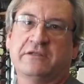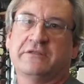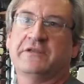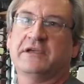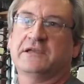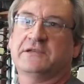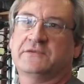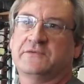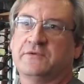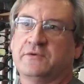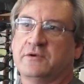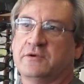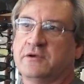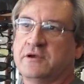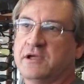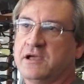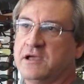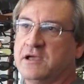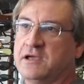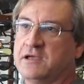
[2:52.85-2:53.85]
Thanks
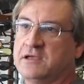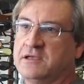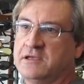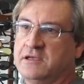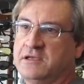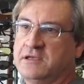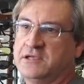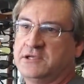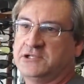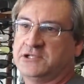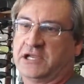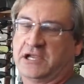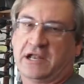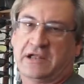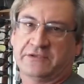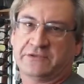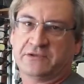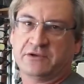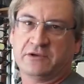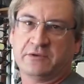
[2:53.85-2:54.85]
for checking
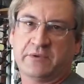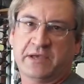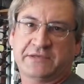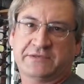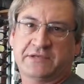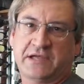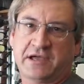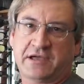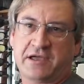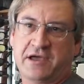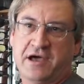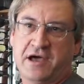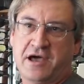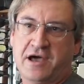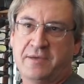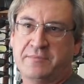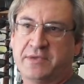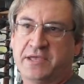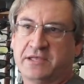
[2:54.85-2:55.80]
out scooterwest.com.